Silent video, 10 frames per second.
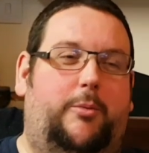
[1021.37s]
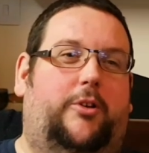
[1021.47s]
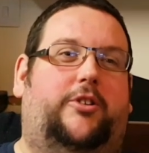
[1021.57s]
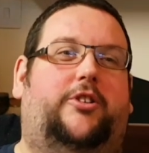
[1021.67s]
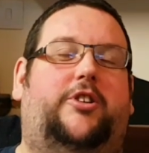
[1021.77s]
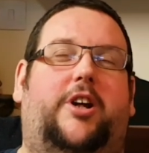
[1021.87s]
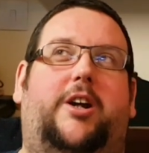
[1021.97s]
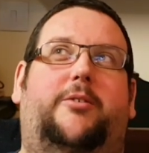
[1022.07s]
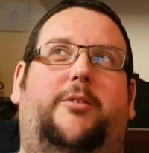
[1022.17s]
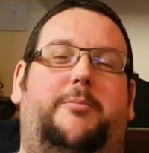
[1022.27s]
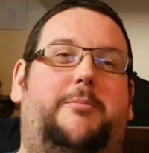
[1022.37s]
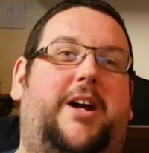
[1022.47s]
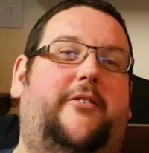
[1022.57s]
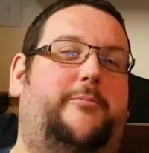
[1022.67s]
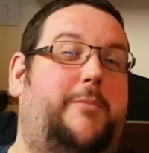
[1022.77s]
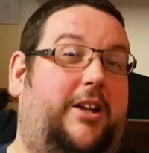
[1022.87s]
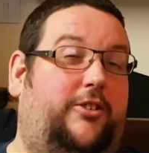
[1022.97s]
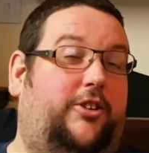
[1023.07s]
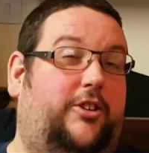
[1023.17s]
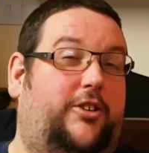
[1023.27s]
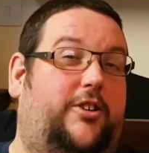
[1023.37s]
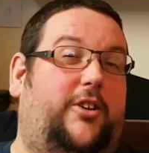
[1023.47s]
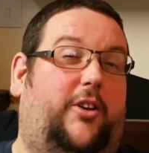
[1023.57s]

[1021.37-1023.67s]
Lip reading: you watch a show, I may have mentioned